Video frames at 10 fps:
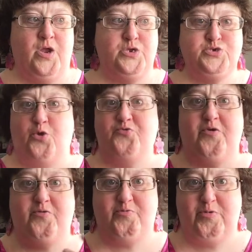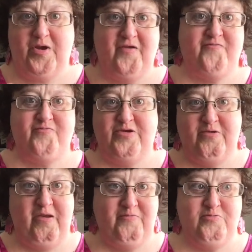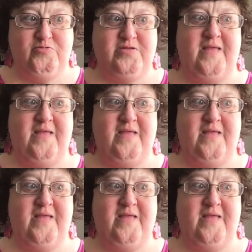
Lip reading: tow truck recovery drivers